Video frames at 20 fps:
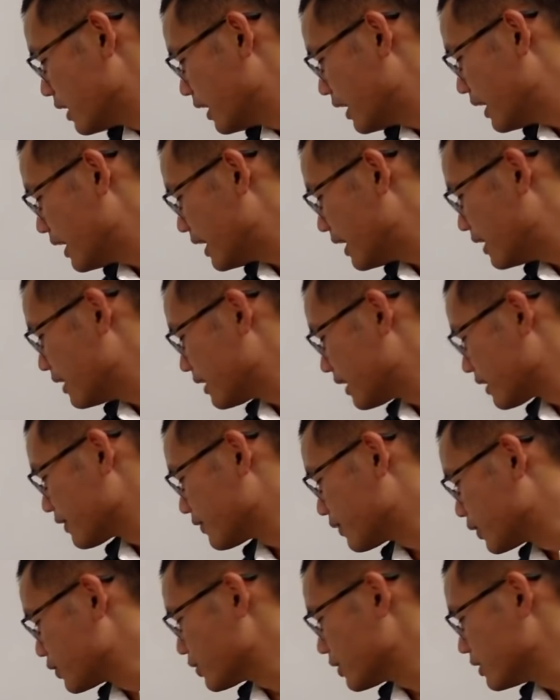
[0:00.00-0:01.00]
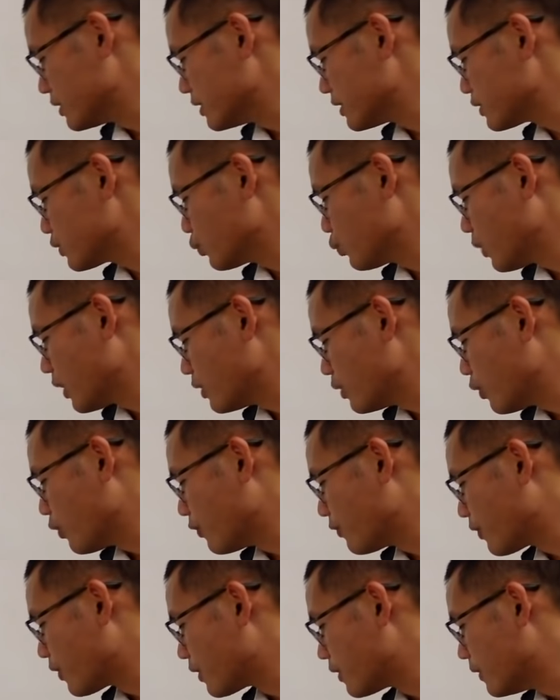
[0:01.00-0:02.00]
And another version is one
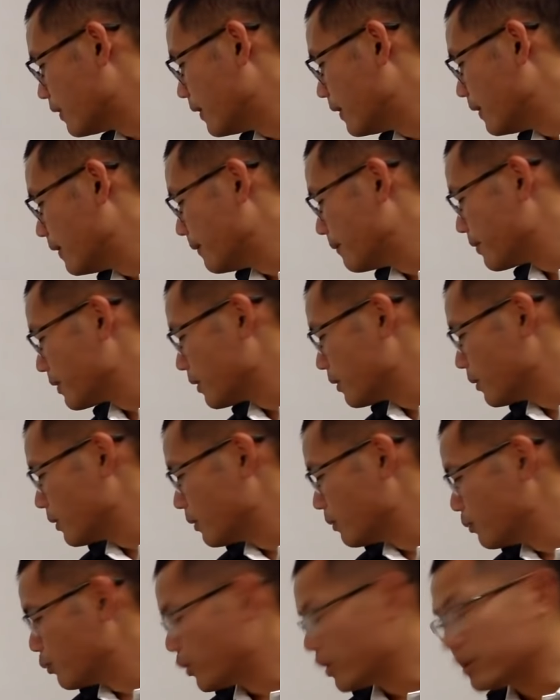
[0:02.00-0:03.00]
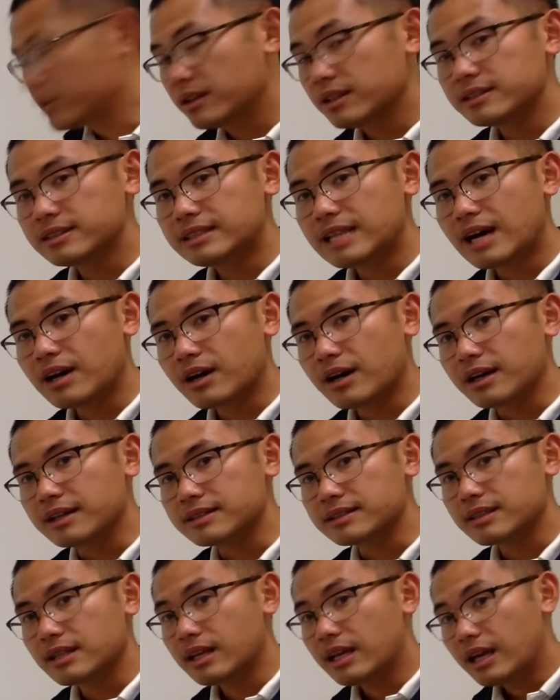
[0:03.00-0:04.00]
over, bring this down
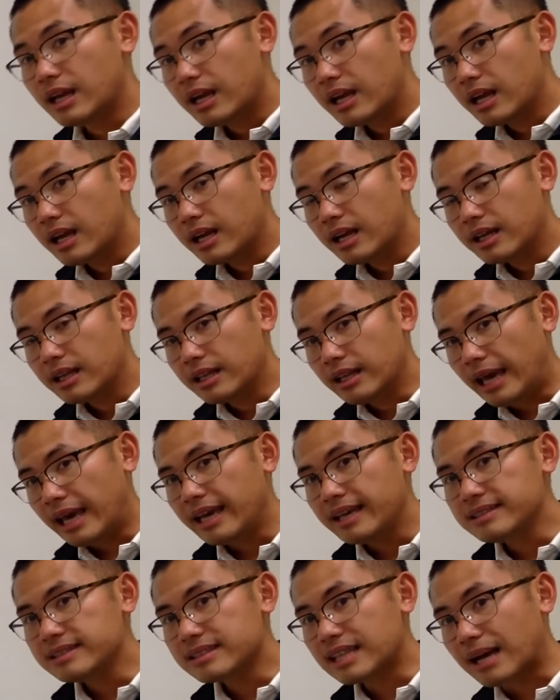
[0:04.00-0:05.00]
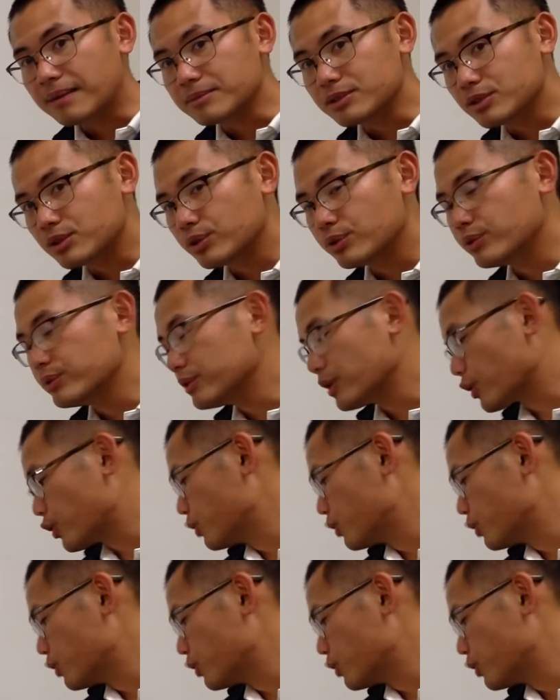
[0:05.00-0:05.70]
as eight times two. The